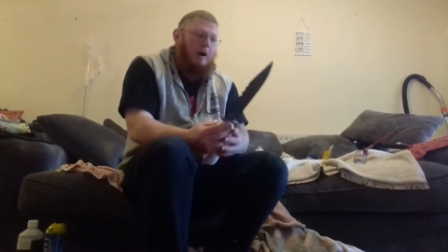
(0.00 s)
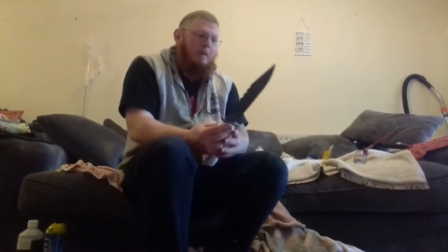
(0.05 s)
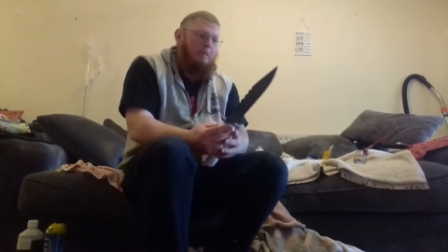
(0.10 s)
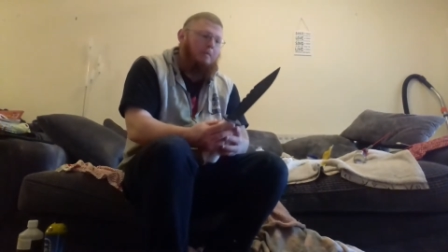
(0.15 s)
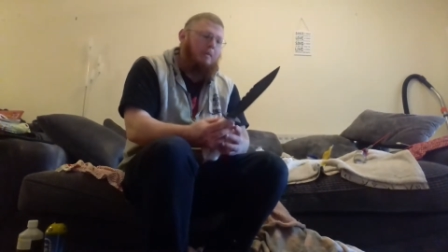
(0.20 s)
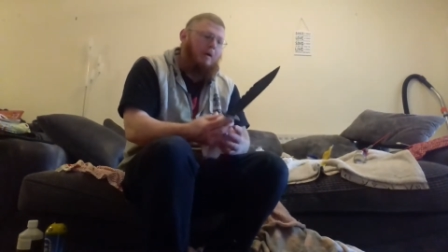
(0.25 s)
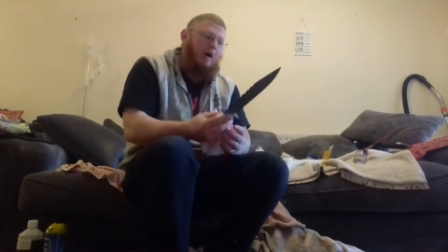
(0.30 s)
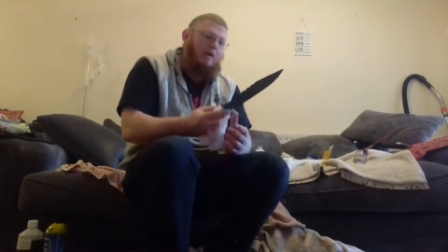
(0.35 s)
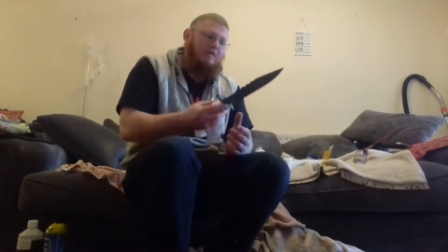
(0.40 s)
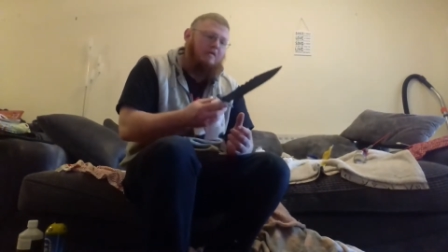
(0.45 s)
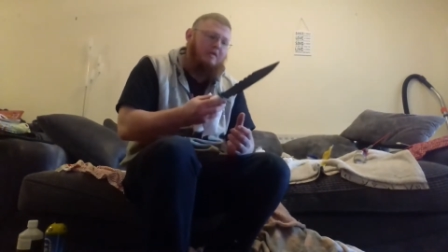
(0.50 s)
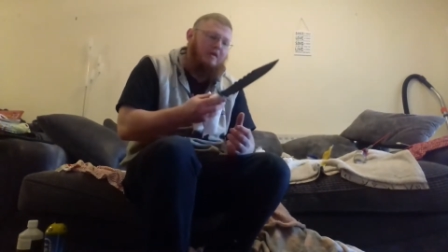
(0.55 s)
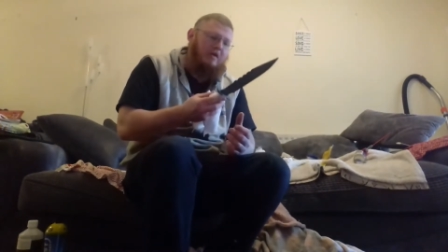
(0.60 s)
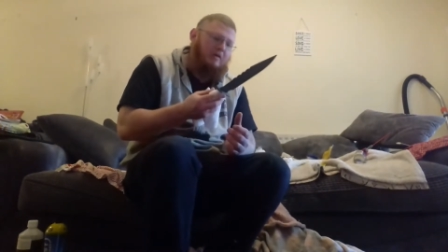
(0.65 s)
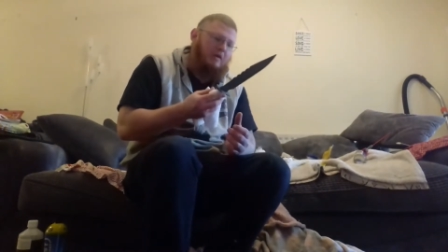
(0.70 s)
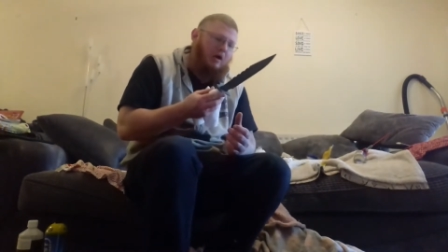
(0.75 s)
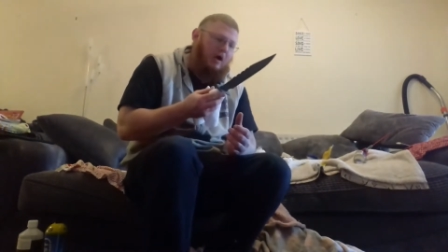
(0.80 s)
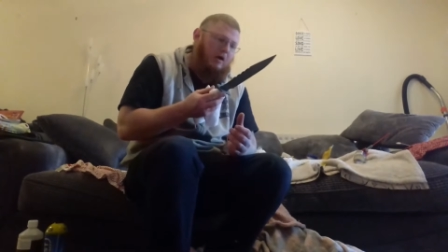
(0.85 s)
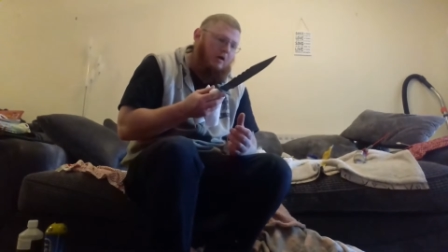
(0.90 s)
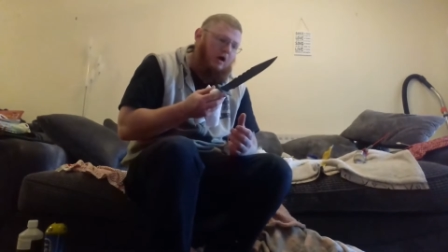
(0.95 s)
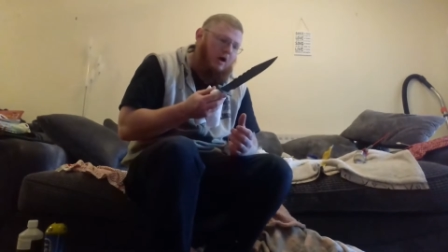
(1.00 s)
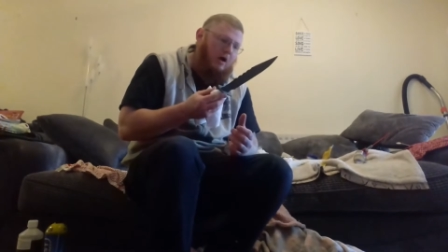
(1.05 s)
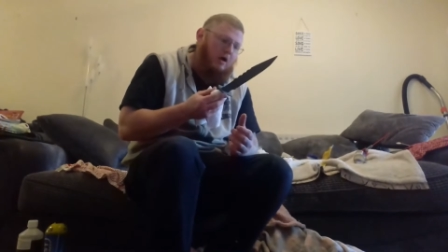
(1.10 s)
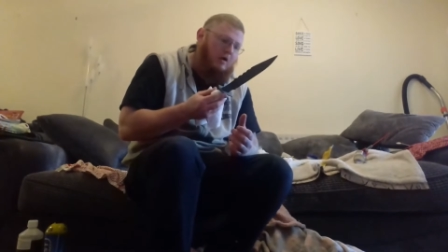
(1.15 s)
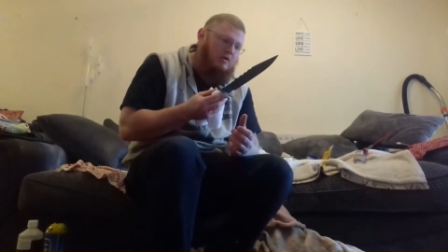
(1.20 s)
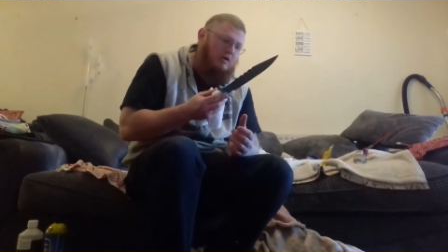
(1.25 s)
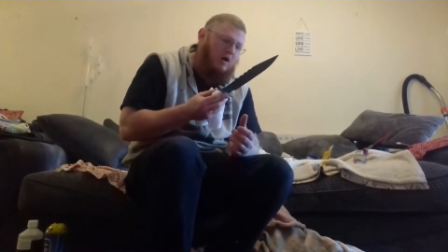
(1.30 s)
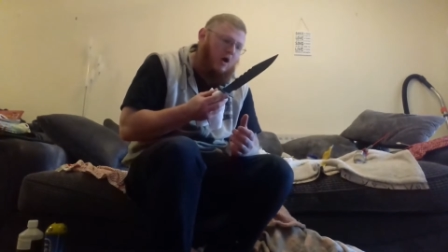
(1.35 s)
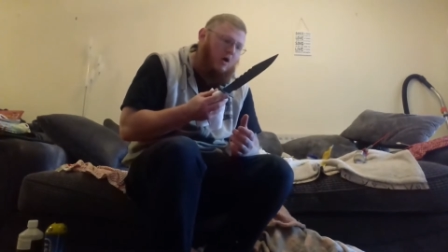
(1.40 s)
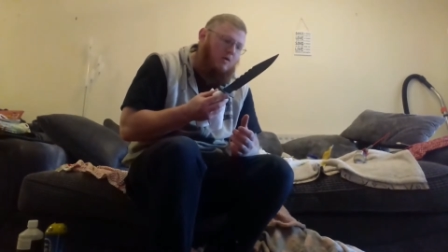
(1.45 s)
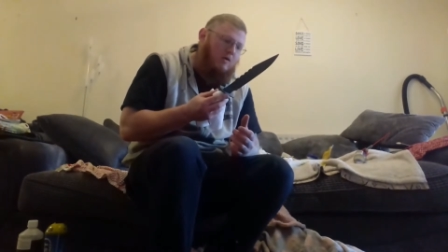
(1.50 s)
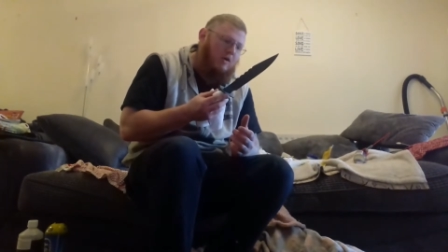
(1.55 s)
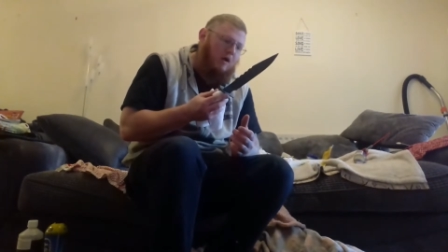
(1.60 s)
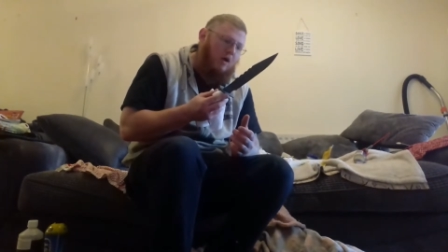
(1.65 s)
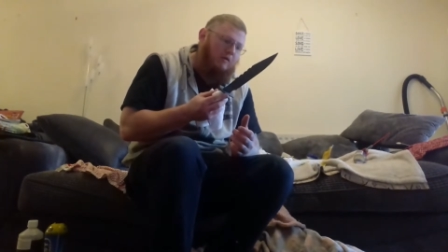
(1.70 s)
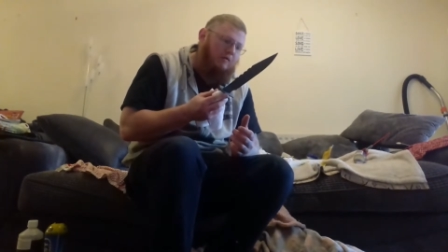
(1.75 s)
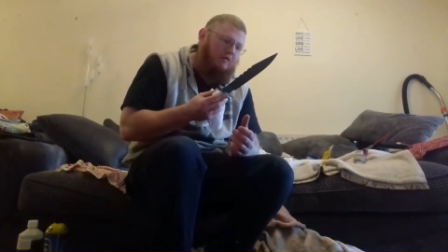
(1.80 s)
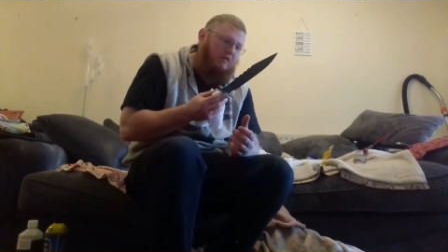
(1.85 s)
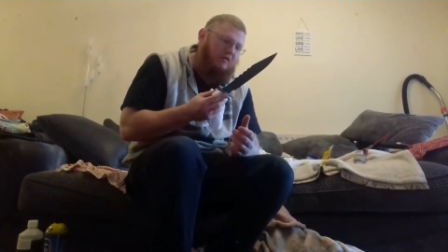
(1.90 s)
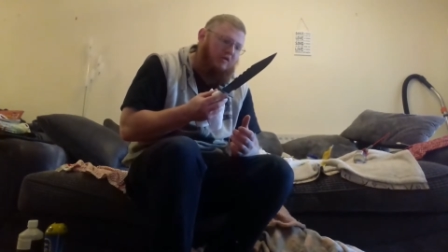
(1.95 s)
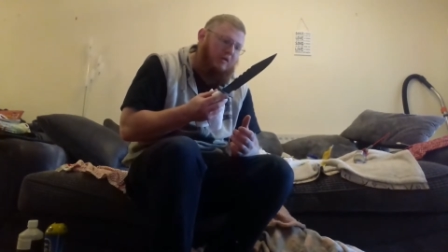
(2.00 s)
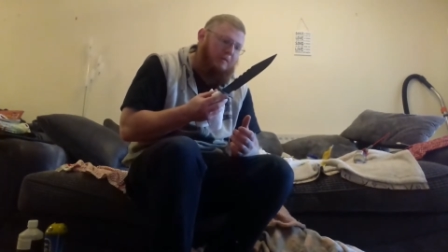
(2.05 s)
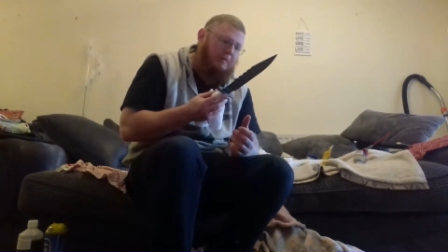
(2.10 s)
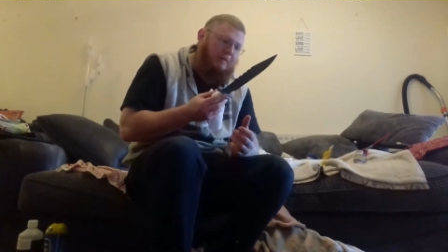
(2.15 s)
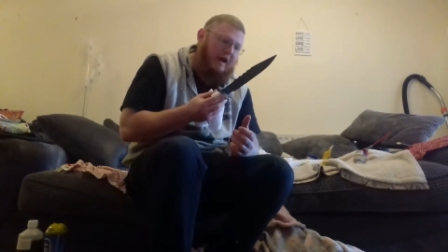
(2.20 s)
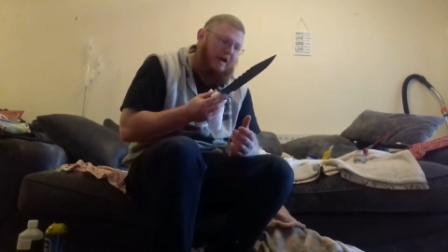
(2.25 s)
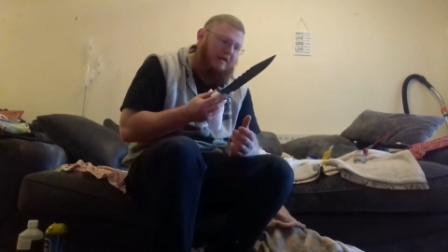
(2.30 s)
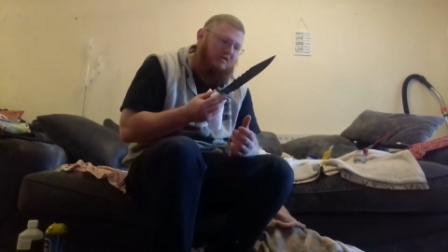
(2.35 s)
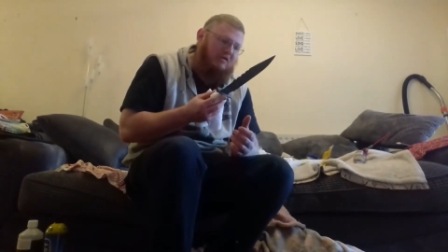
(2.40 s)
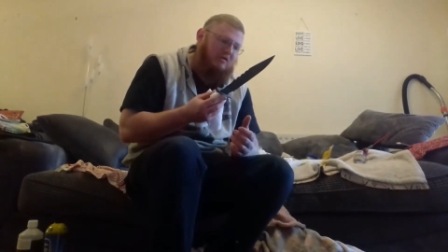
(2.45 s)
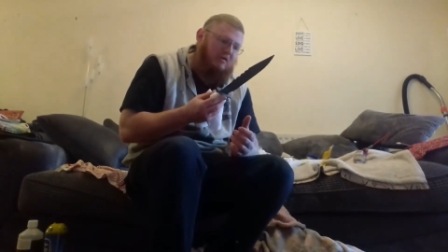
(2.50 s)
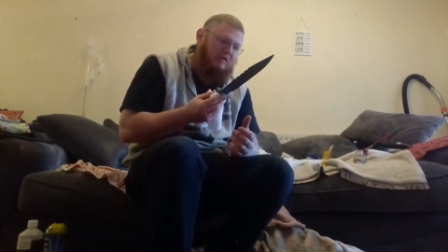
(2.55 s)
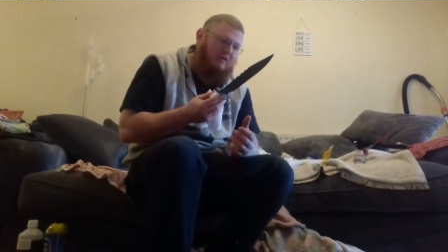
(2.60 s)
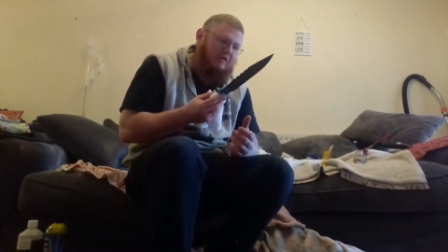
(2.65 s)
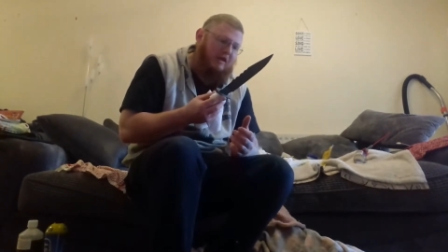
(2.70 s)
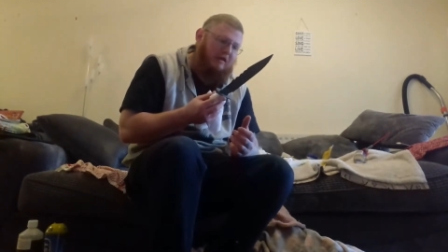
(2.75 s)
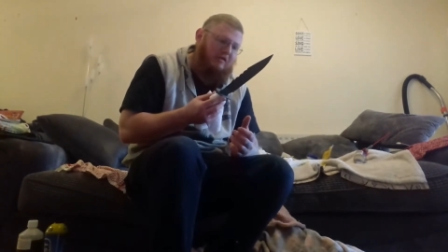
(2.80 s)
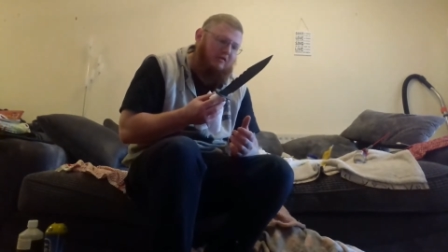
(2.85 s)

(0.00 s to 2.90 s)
But I know that obviously the pattern on this,